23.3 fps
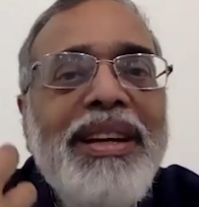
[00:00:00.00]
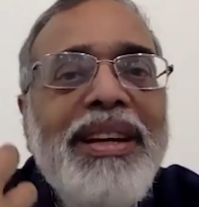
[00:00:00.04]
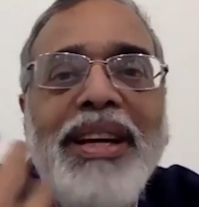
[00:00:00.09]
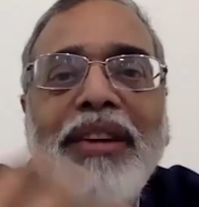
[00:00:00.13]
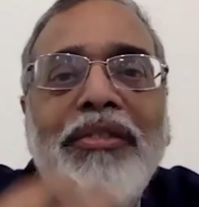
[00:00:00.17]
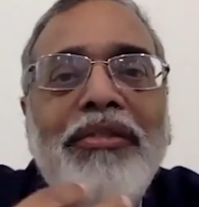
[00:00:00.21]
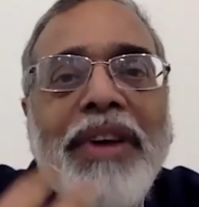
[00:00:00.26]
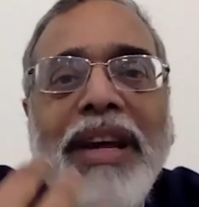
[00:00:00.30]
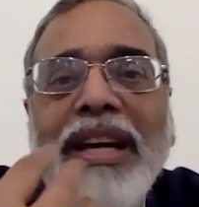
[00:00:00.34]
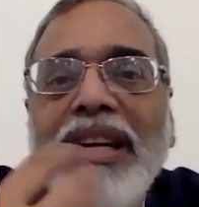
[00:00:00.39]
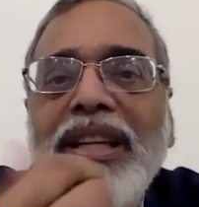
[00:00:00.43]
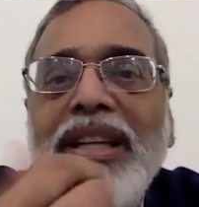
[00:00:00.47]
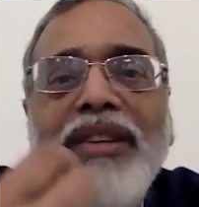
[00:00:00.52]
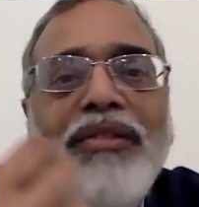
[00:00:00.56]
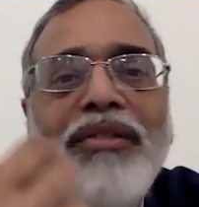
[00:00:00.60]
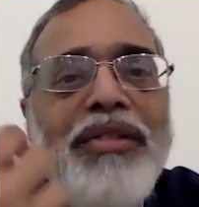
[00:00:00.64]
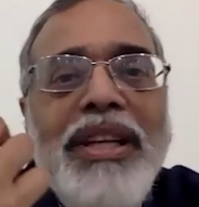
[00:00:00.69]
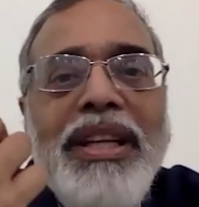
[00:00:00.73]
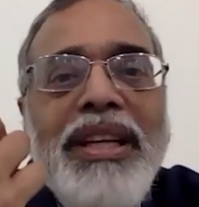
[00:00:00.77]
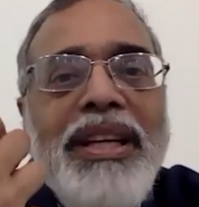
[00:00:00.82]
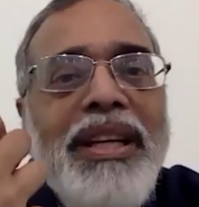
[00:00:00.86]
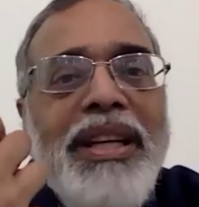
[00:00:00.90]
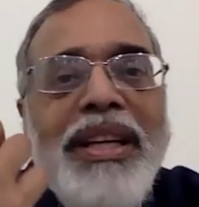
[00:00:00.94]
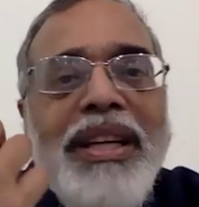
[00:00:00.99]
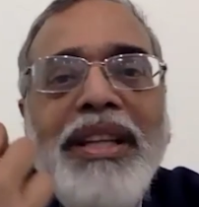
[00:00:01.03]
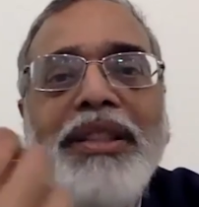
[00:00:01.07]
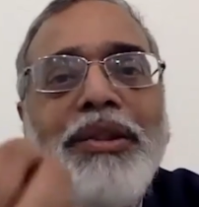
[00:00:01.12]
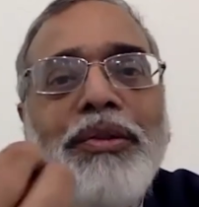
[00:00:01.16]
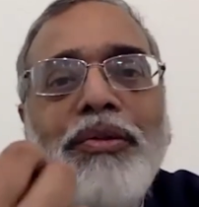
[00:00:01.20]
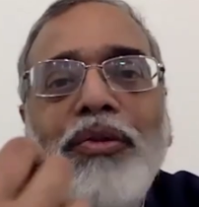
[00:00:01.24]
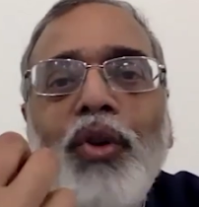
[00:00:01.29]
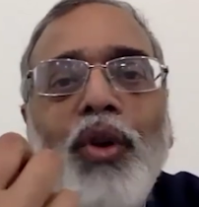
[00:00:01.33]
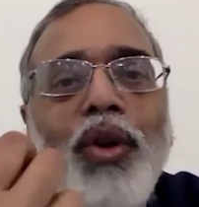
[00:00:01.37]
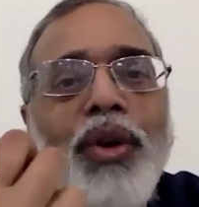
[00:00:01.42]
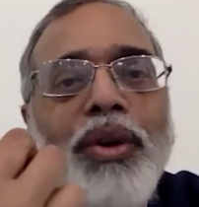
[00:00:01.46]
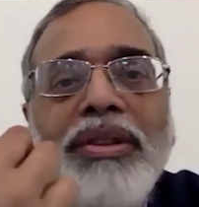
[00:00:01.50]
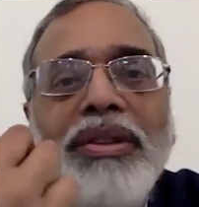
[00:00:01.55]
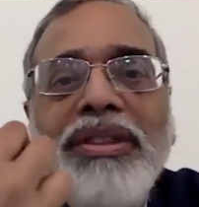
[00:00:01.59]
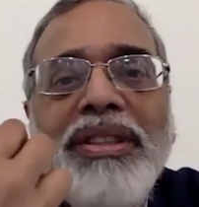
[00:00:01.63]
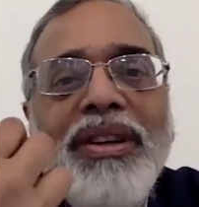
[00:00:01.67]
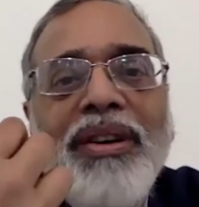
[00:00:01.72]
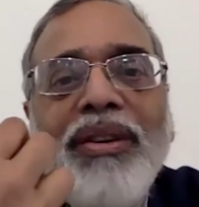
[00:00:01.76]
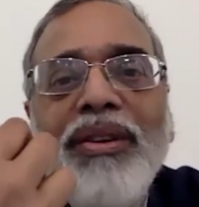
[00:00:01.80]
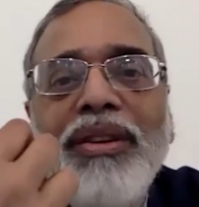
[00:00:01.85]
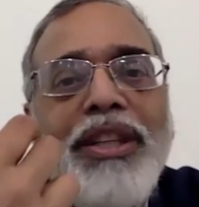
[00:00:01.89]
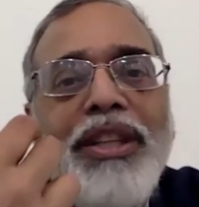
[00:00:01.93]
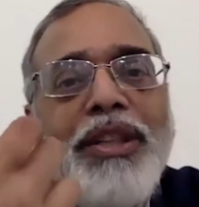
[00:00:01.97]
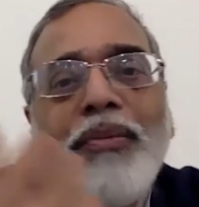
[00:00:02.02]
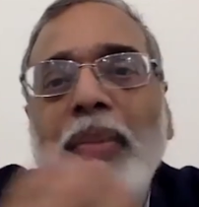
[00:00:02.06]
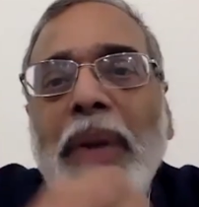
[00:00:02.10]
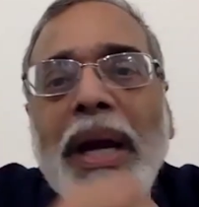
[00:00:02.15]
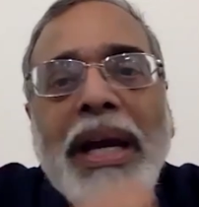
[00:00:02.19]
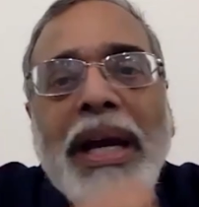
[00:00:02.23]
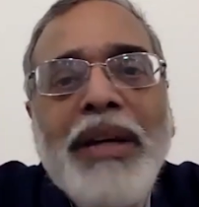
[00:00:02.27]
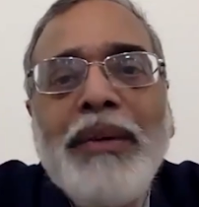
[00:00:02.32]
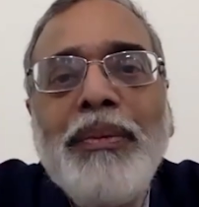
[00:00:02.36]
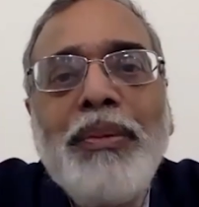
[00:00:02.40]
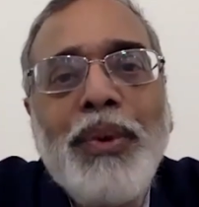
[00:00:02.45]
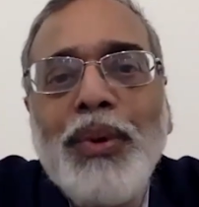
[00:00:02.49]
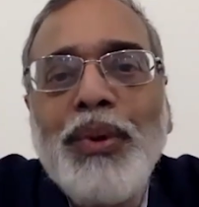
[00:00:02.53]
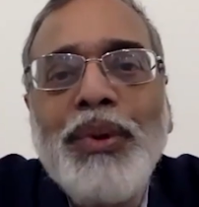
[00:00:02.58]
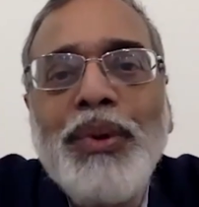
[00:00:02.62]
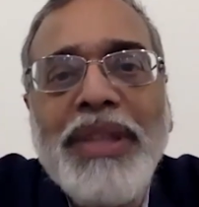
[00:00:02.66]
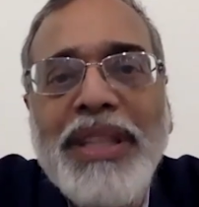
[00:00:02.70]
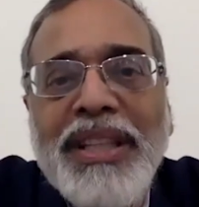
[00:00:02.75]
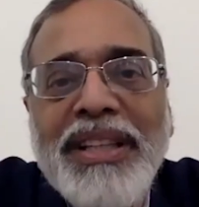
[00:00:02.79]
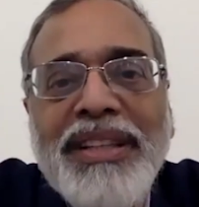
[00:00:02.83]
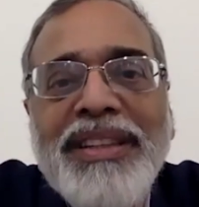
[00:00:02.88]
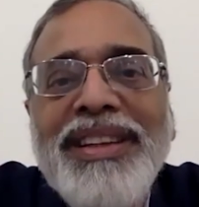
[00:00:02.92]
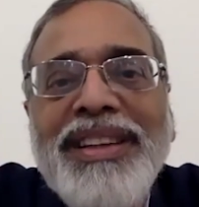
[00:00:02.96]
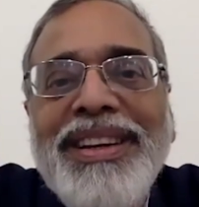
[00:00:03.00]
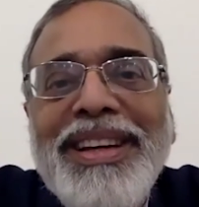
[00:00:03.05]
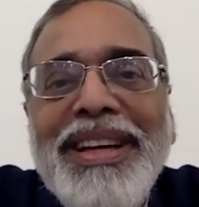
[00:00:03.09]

effectively is focusing on the spike protein.